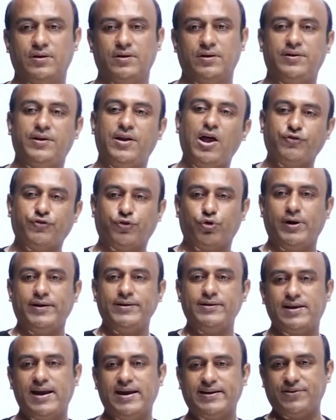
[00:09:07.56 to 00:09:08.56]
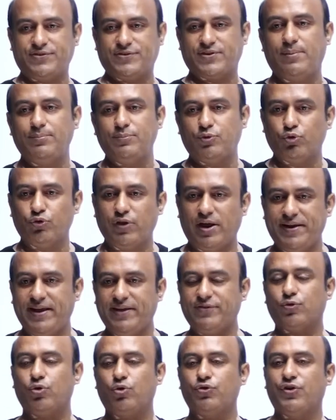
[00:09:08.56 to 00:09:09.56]
Now student, let us come to the
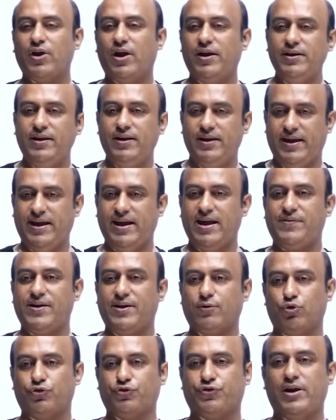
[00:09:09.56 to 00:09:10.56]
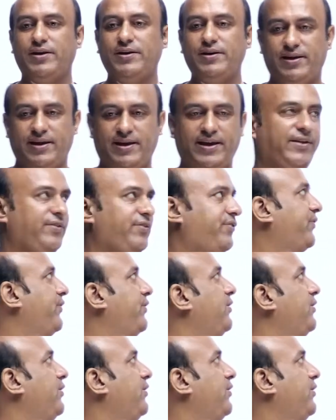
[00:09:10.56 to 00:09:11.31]
next question. Here the question is,